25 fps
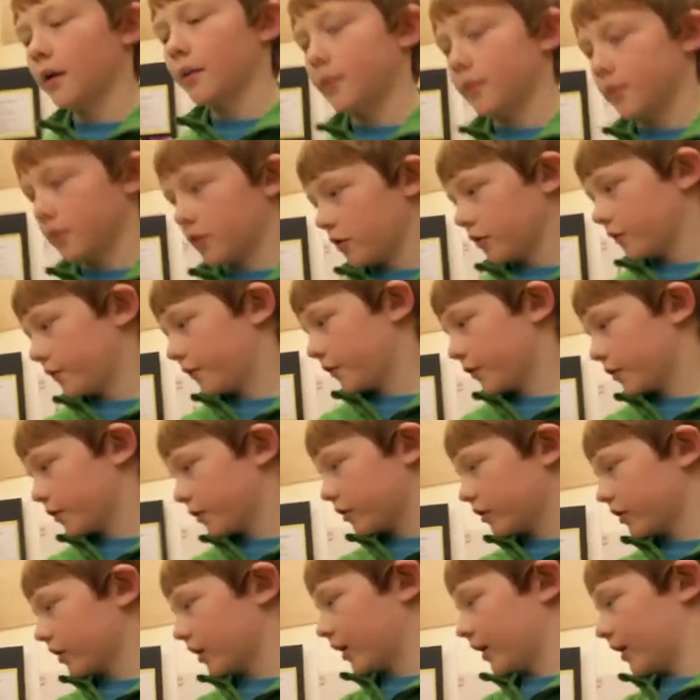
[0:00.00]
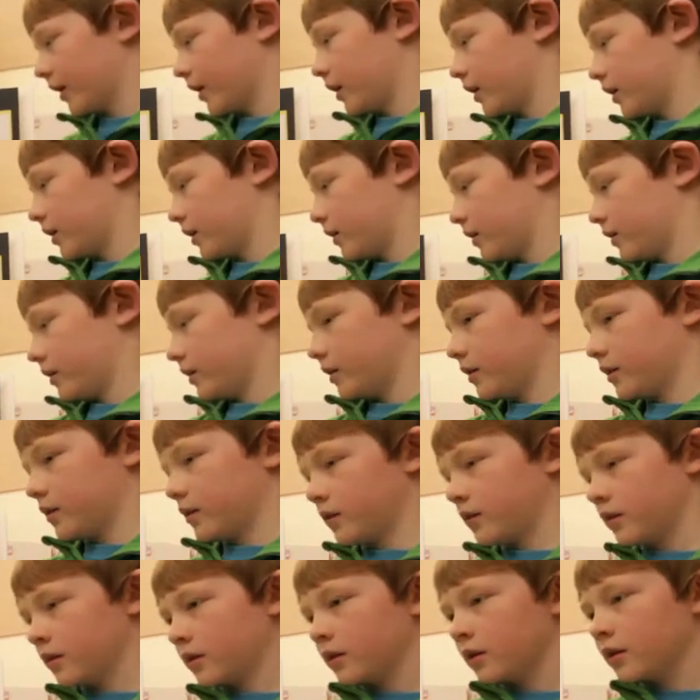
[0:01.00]
so first I
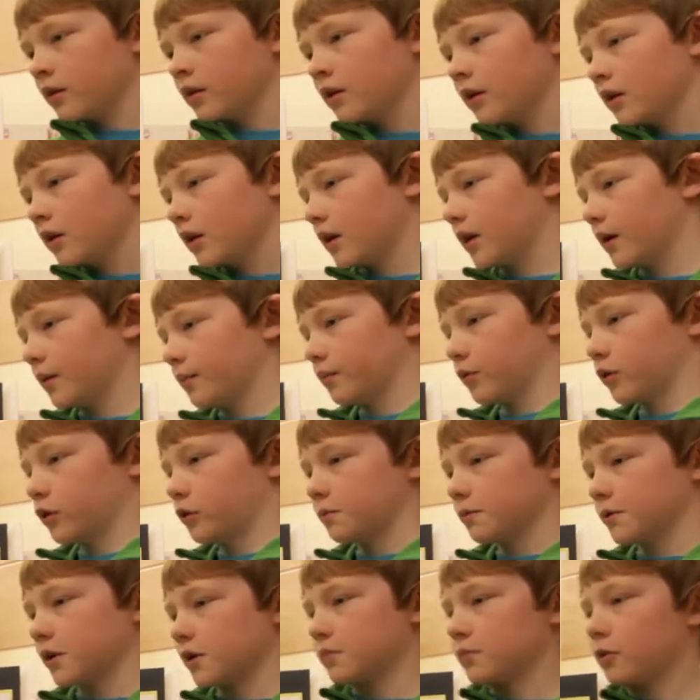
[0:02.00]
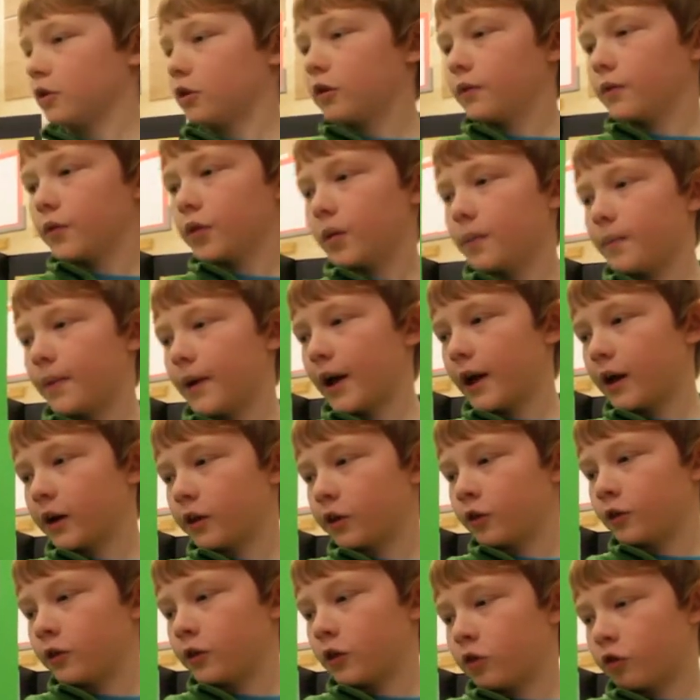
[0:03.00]
spread them all over the bags
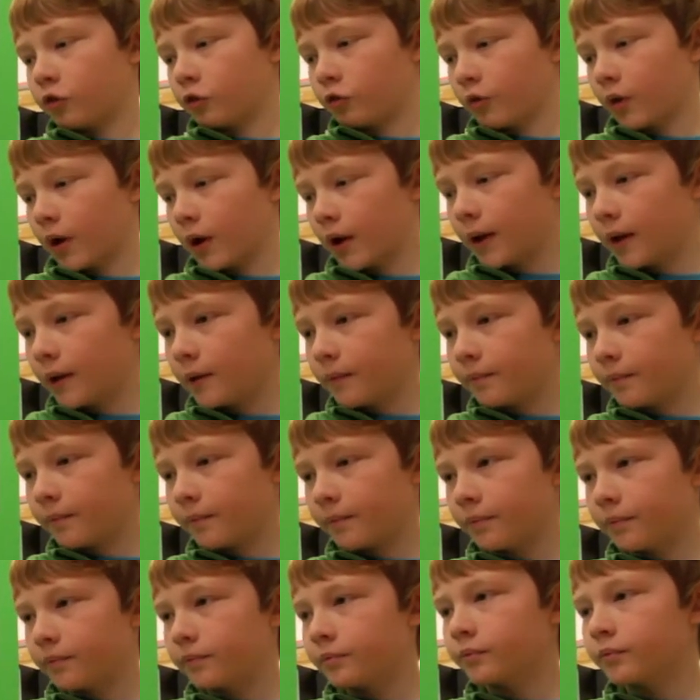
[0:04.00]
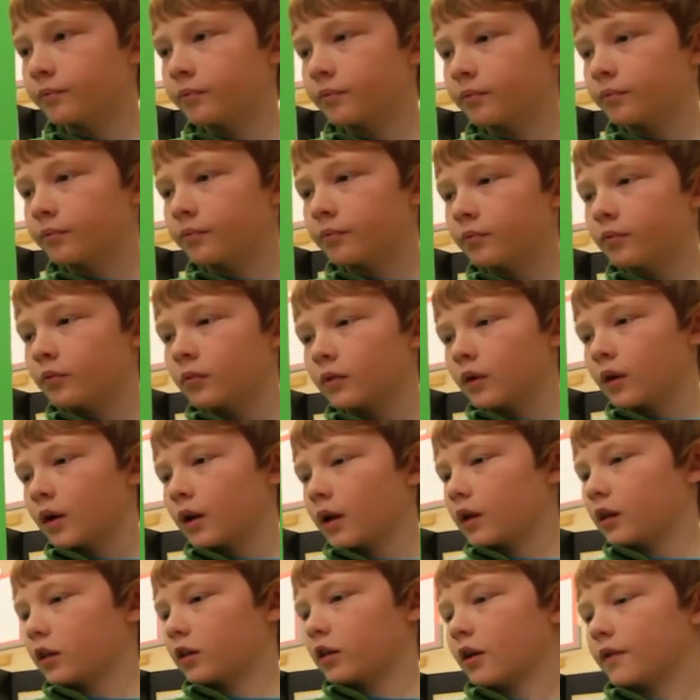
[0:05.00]
on this tray
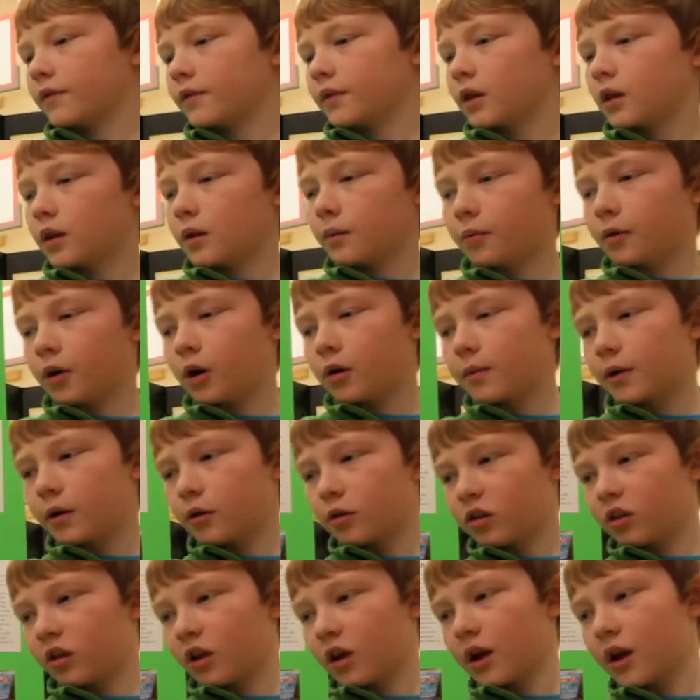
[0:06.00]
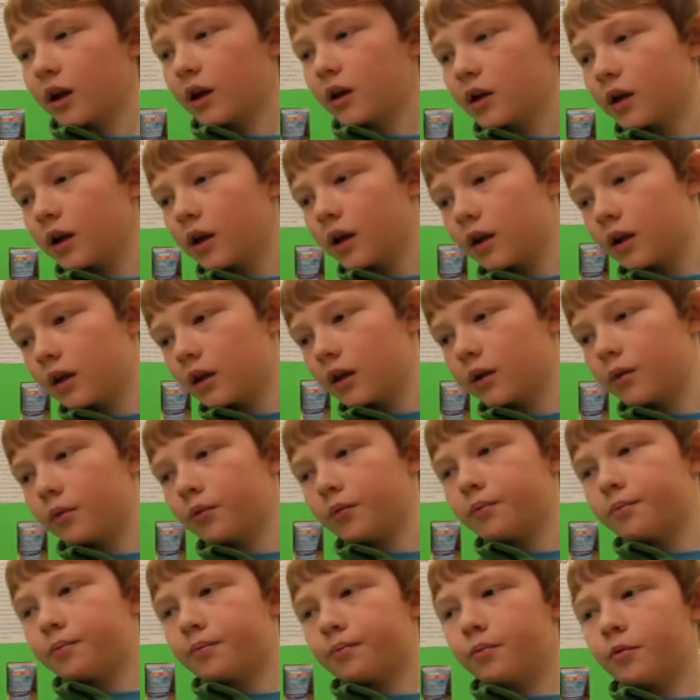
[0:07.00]
and stuff, and then I brought them outside, and it
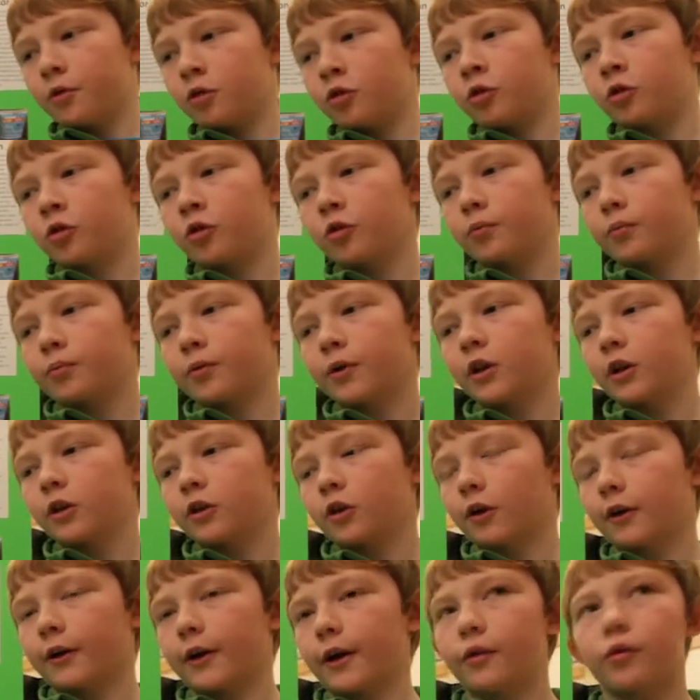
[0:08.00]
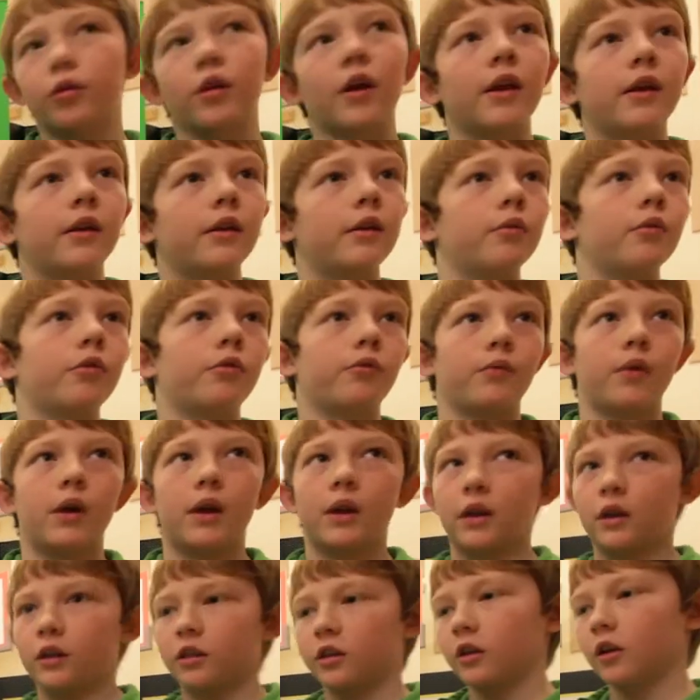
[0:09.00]
was pretty dark outside and it was
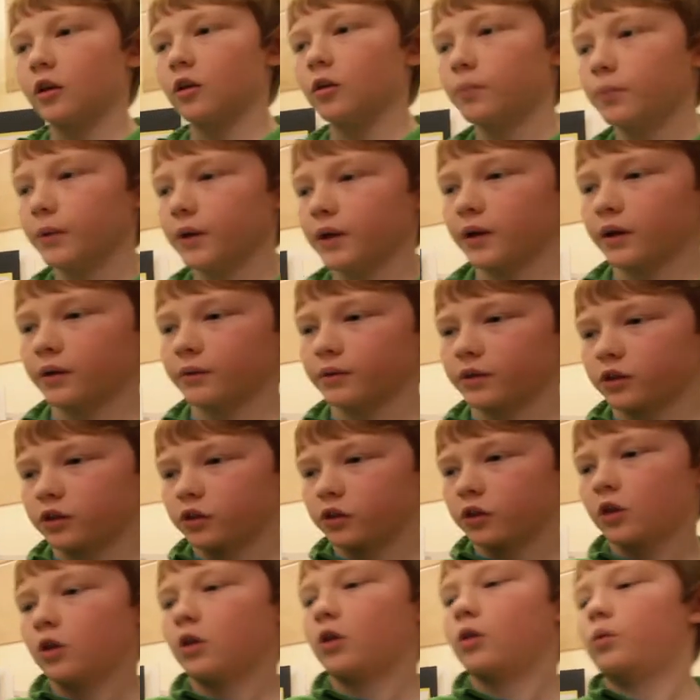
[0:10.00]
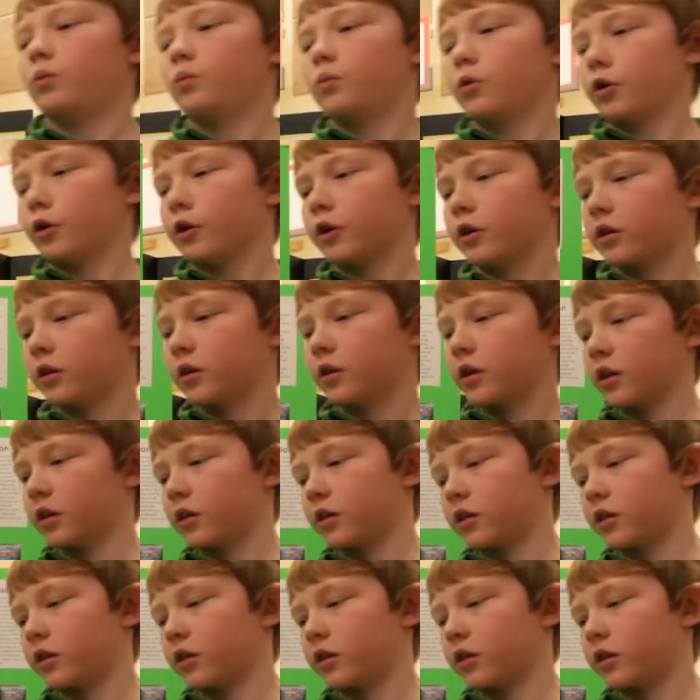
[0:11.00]
raining still, but it still worked because